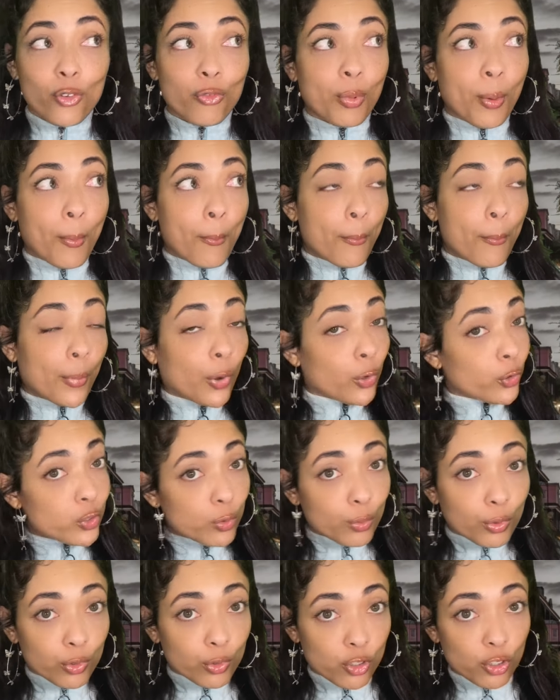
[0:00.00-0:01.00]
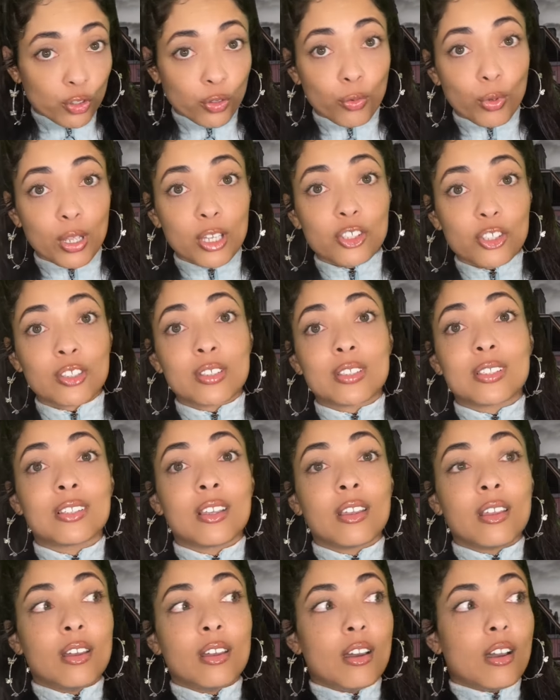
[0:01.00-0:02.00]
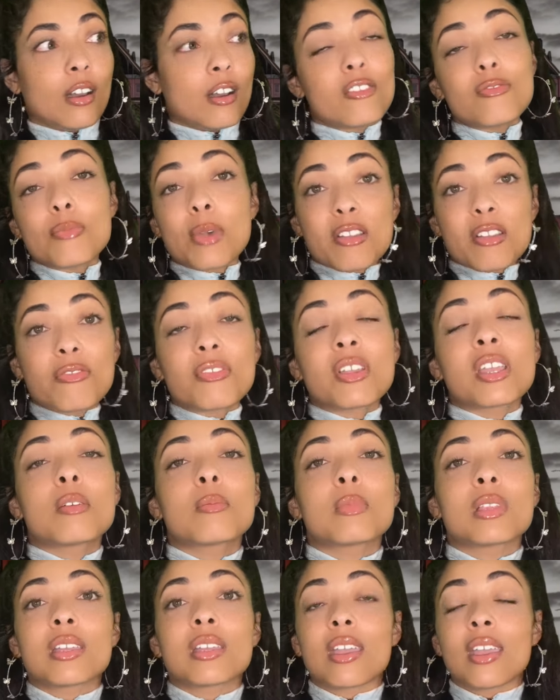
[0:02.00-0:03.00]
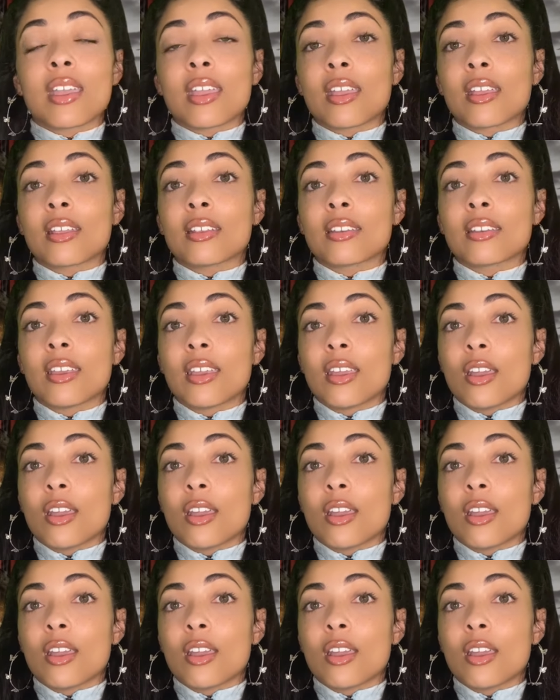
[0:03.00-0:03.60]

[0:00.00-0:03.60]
but multiple generations of my family and